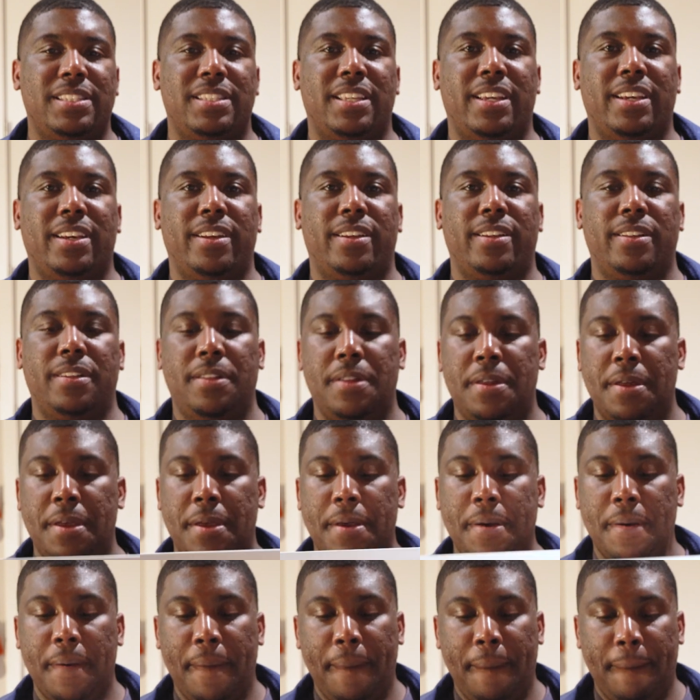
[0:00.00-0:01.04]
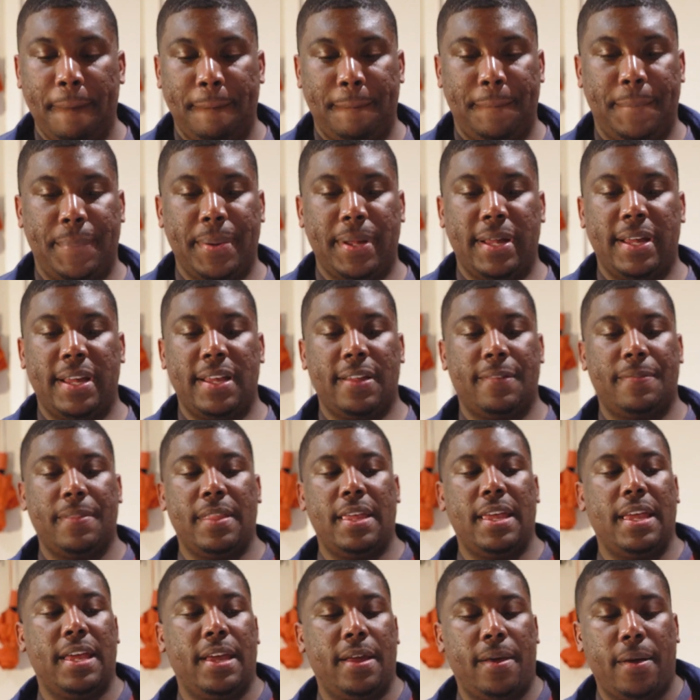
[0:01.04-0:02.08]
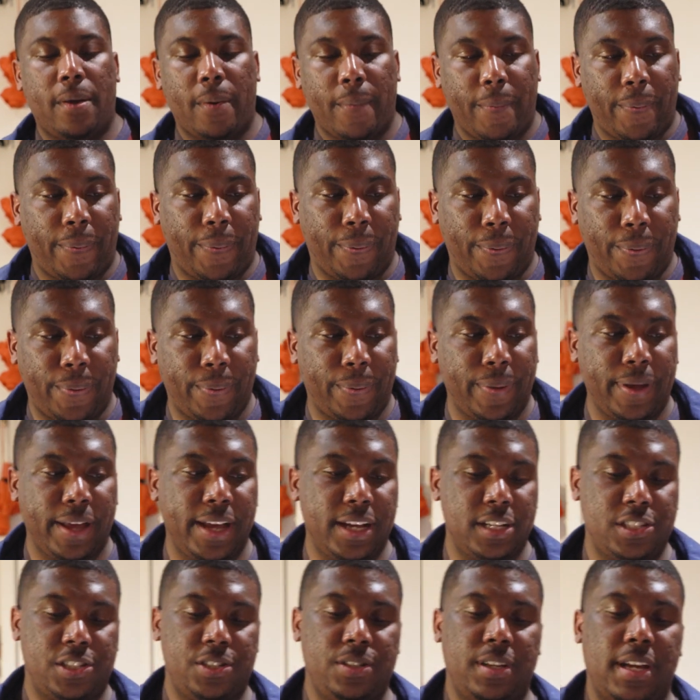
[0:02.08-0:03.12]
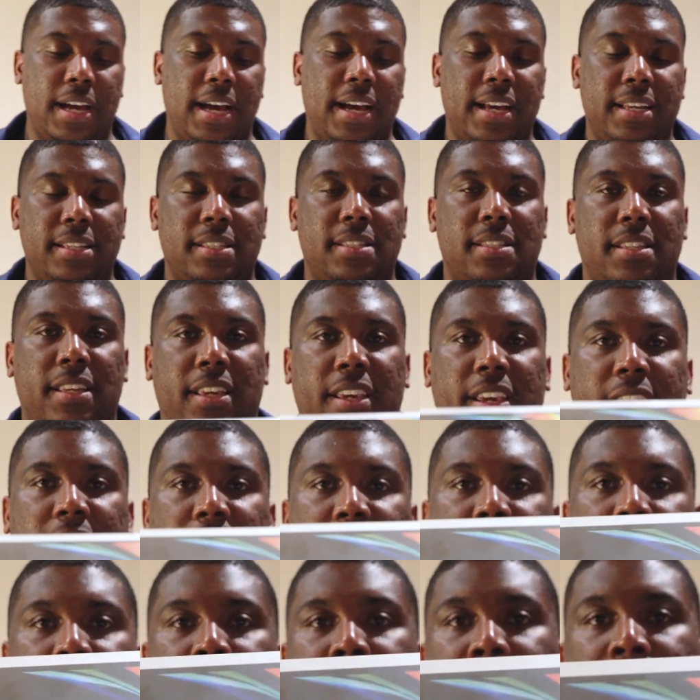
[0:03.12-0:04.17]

tell. But as you guys see,